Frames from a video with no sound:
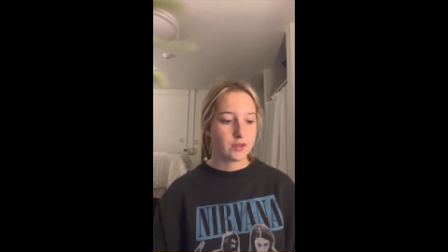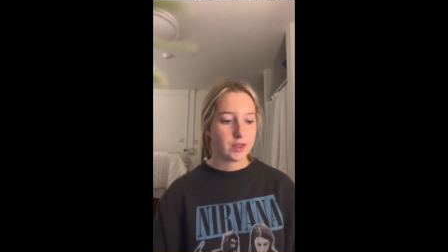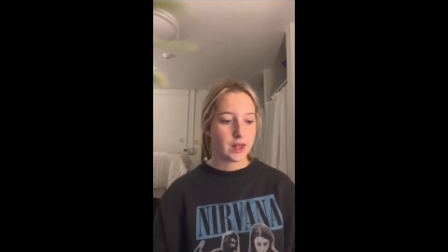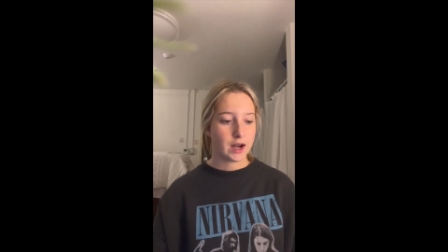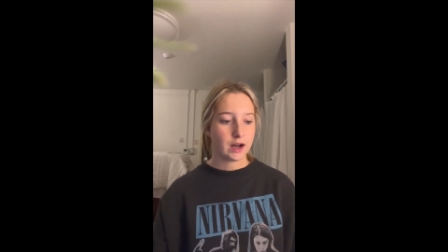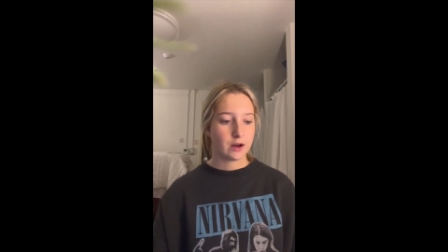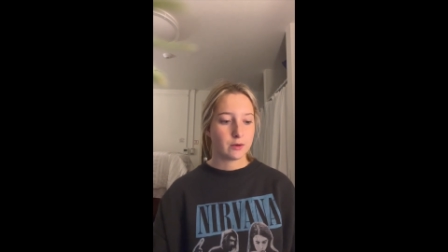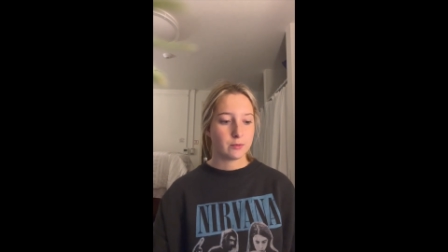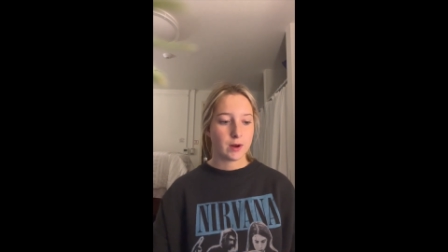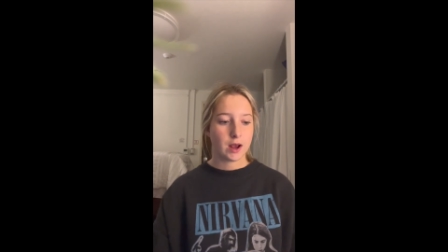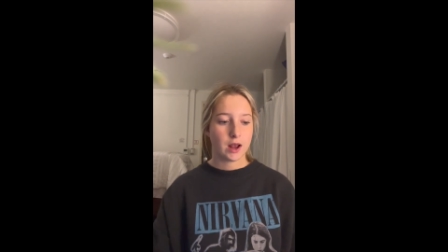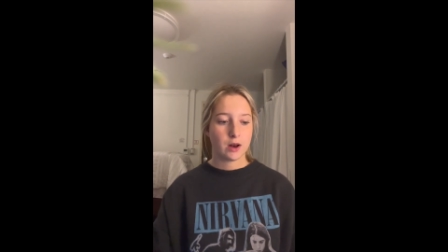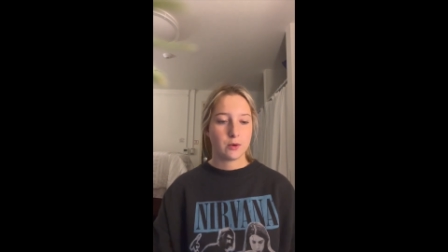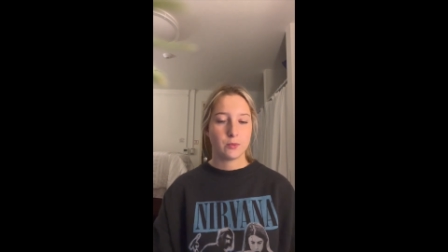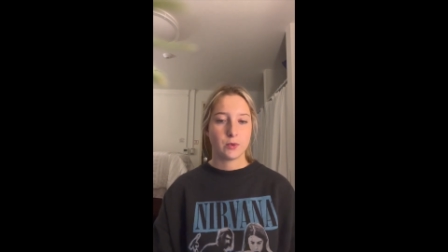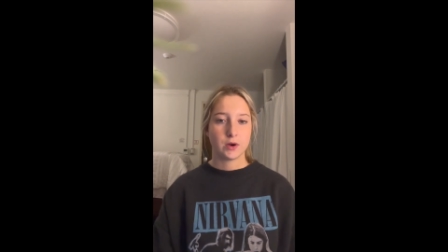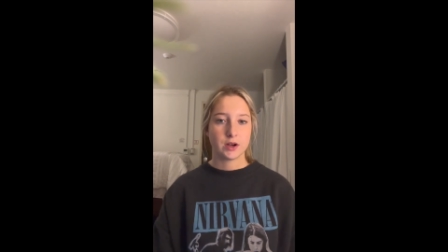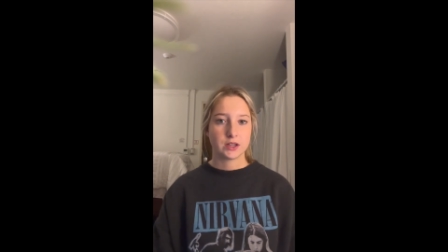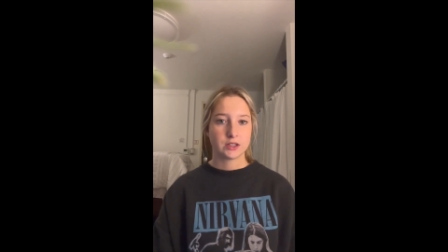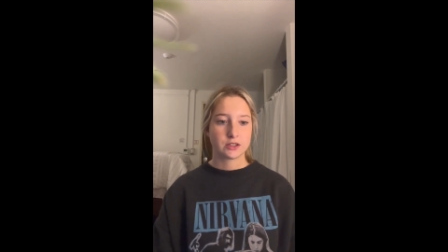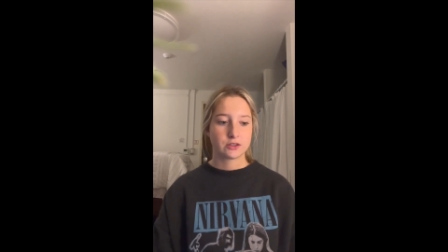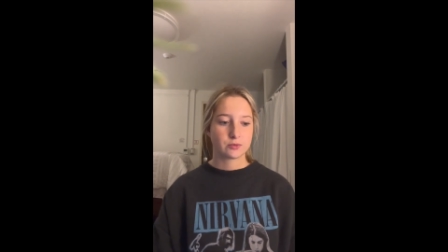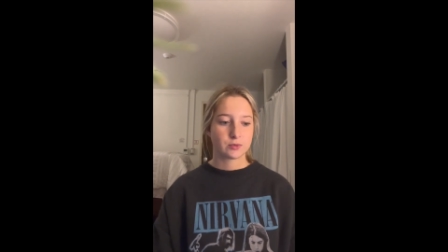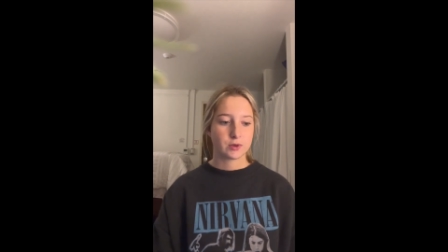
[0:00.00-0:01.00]
that I read
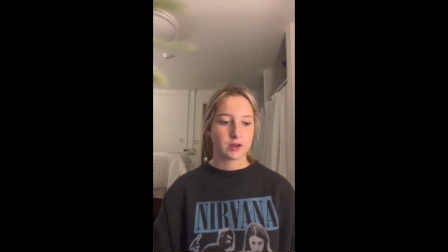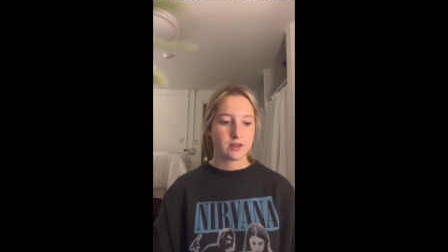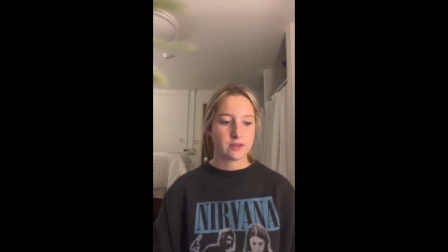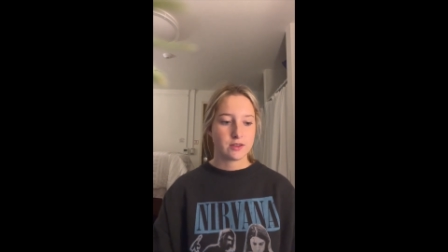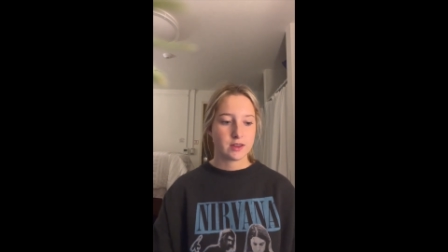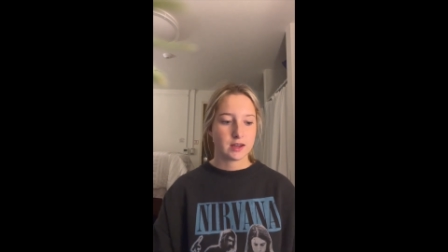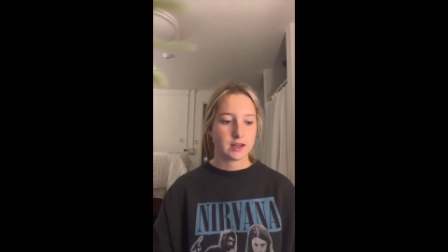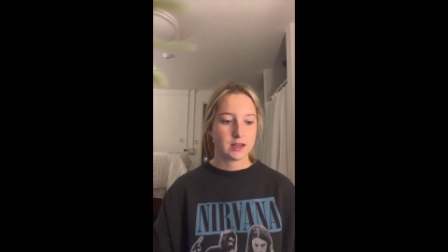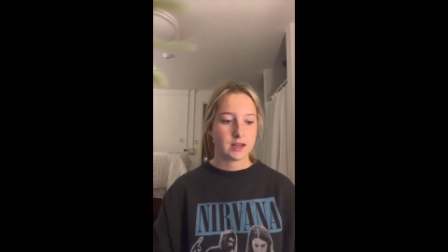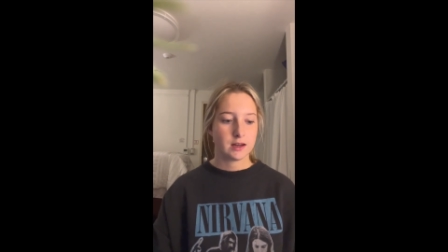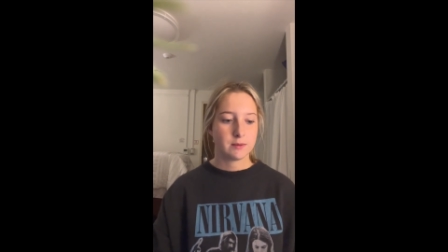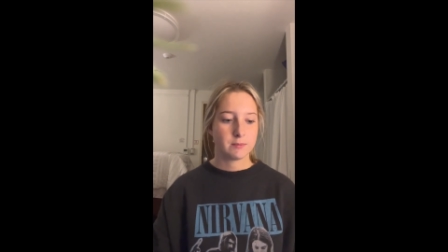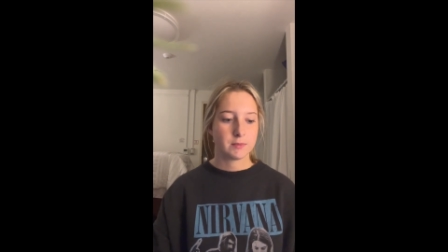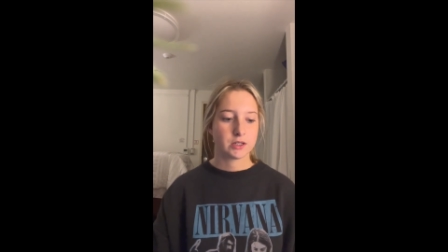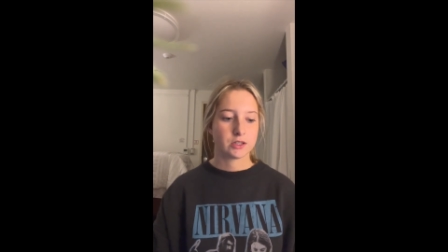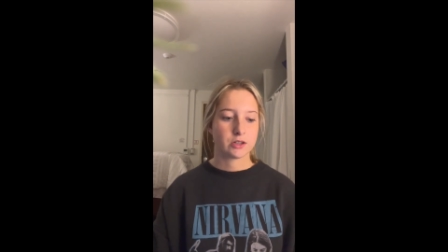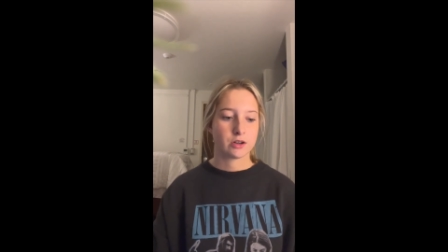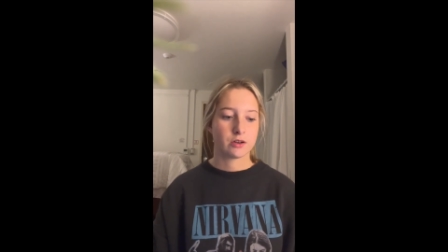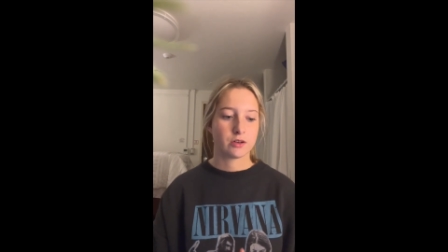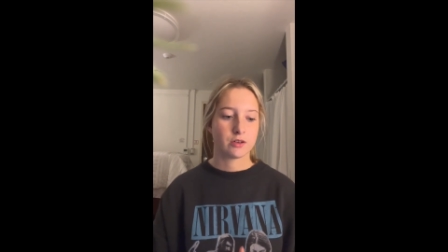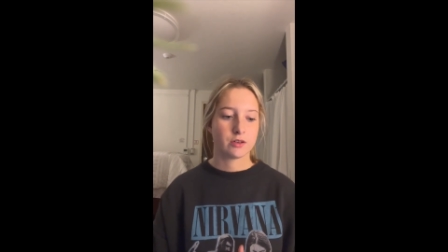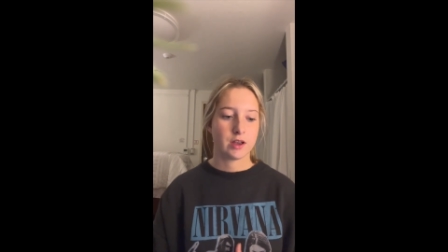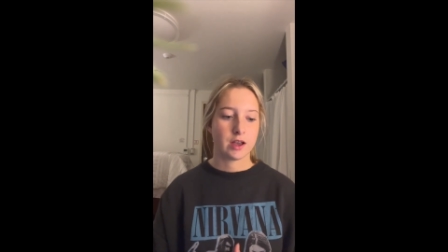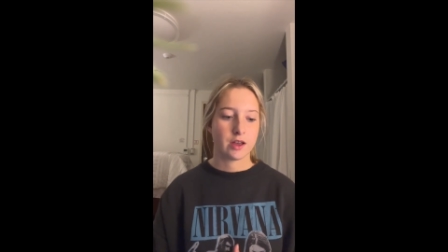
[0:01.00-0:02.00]
was Rethinking
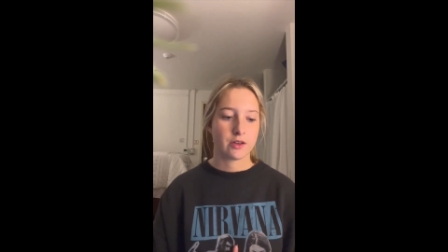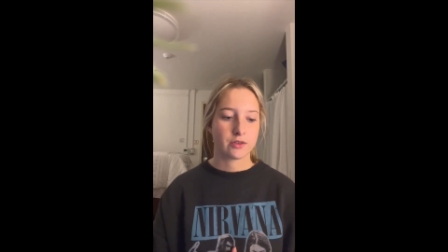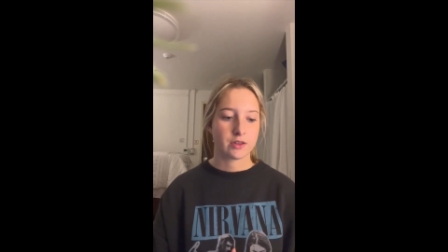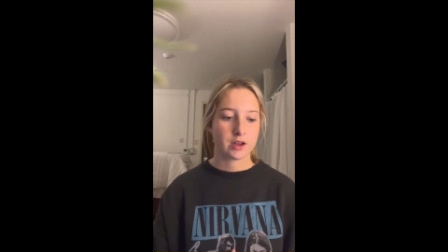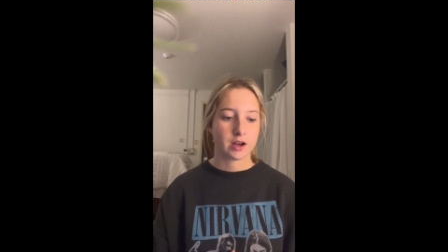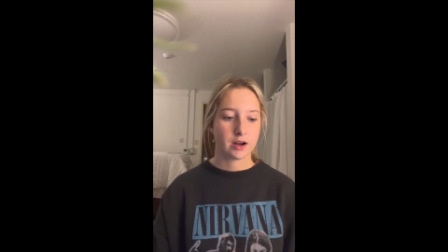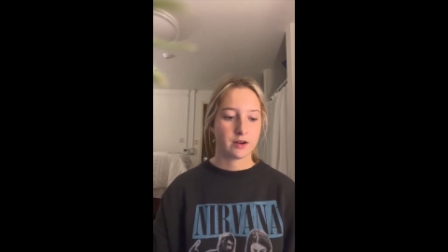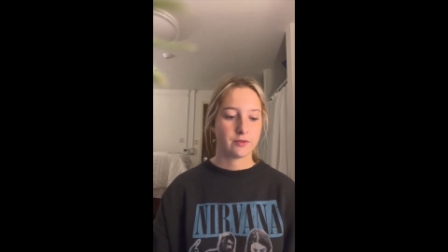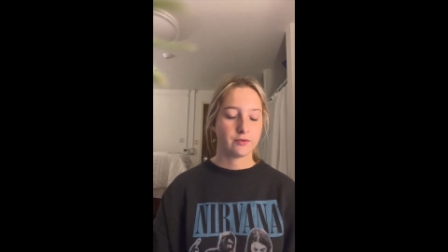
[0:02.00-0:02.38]
Maternal Healthcare